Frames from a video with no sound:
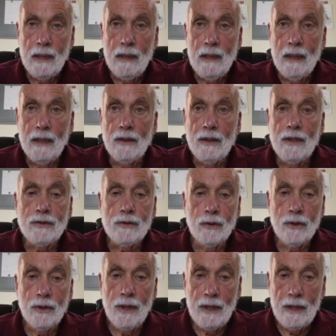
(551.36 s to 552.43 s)

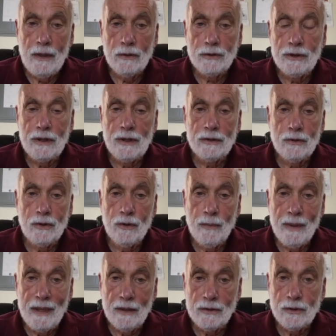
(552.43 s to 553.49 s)
He or she is going to
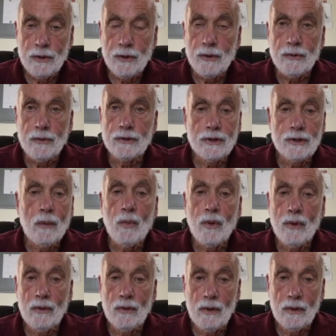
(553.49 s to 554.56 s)
make a turn somewhere
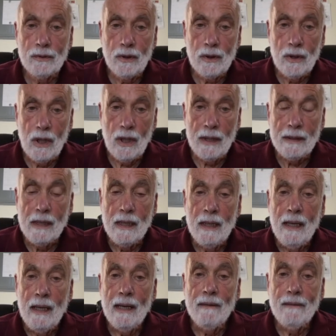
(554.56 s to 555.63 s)
along the line,
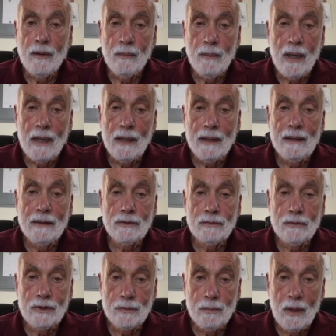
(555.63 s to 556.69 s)
and their body is
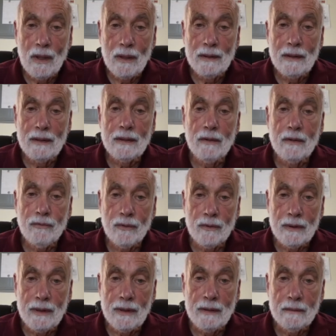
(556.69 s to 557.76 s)
responding
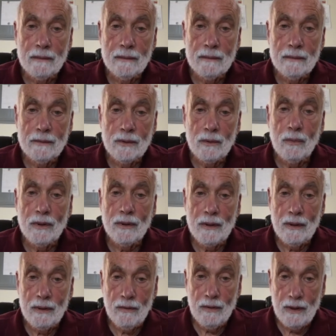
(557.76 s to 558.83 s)
differently to what
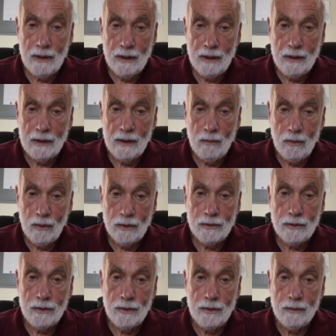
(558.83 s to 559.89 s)
they're thinking they want
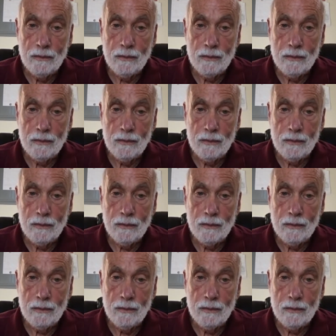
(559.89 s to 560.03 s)
to do.